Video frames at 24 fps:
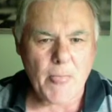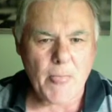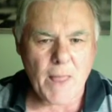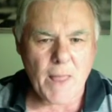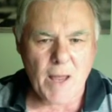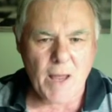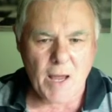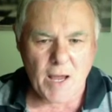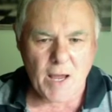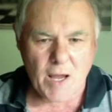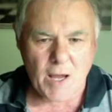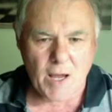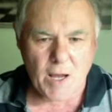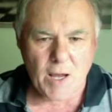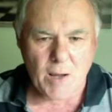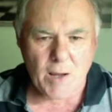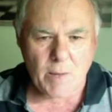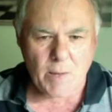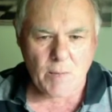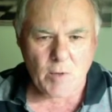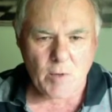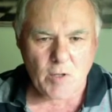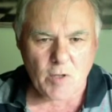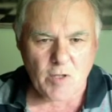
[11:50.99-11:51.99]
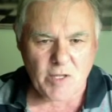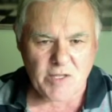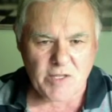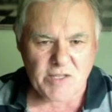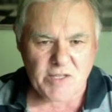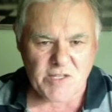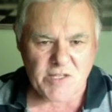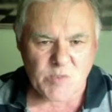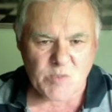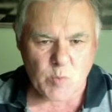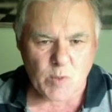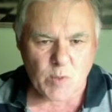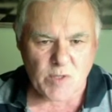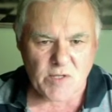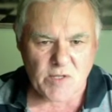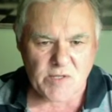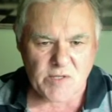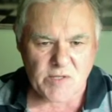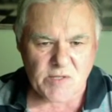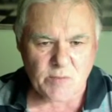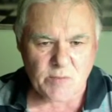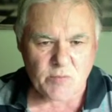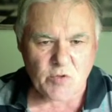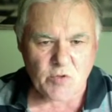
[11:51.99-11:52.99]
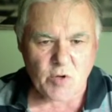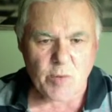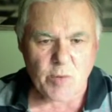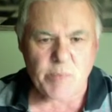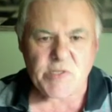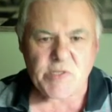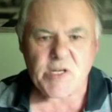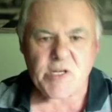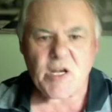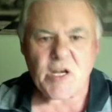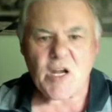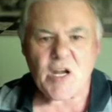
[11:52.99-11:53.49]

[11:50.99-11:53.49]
I like this one sometimes.